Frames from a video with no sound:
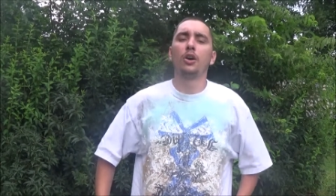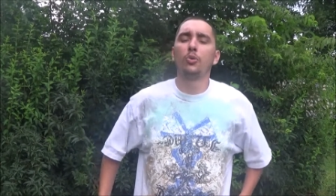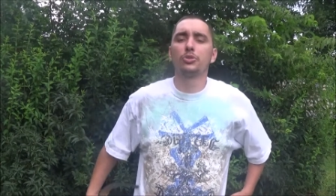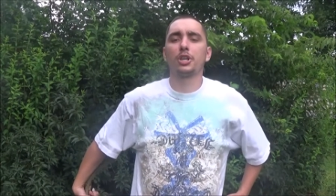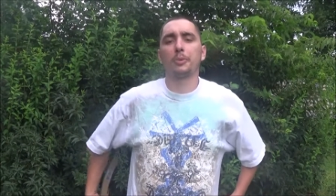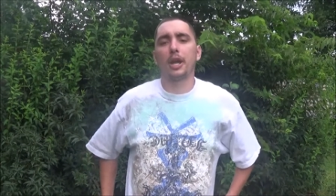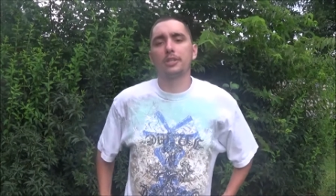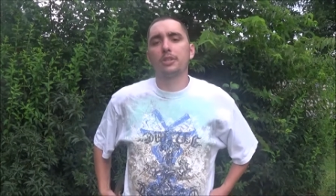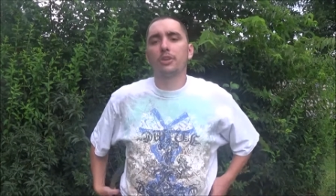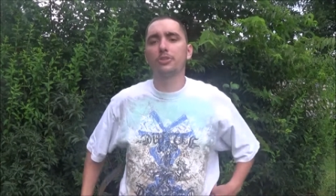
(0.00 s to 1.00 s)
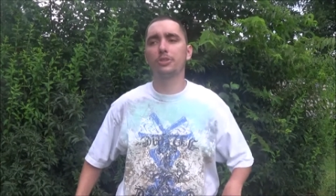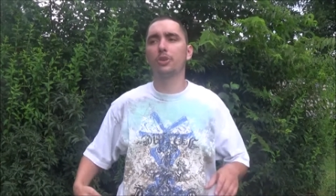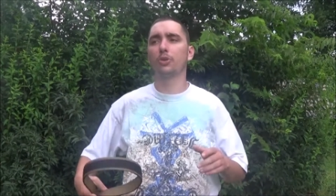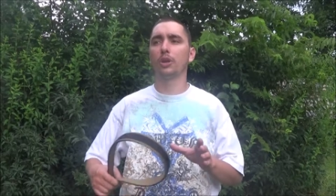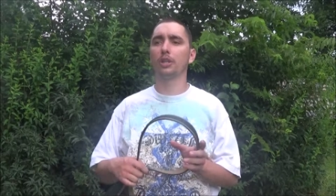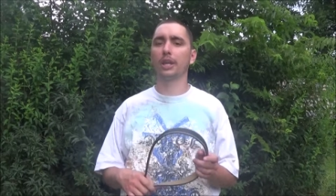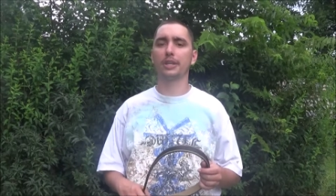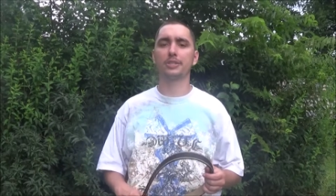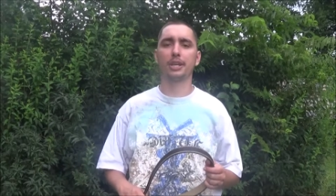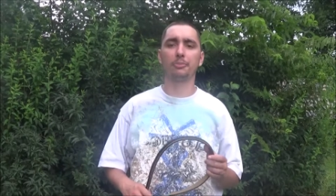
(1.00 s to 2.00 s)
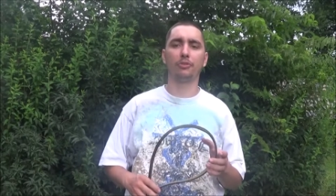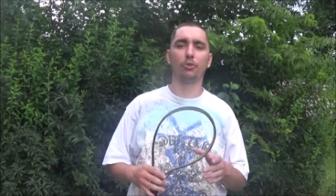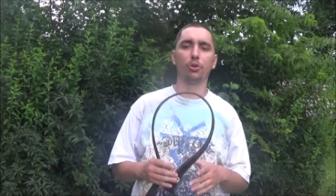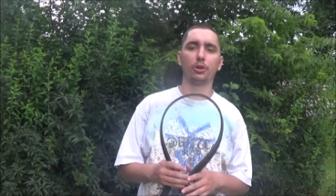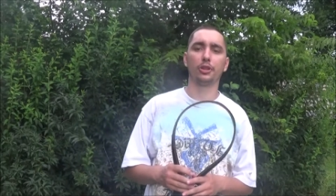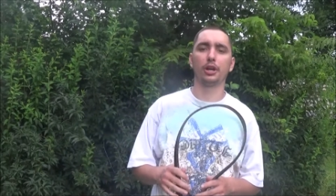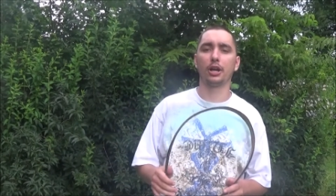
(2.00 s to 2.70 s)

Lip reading: What's up, guys? So, like I said before,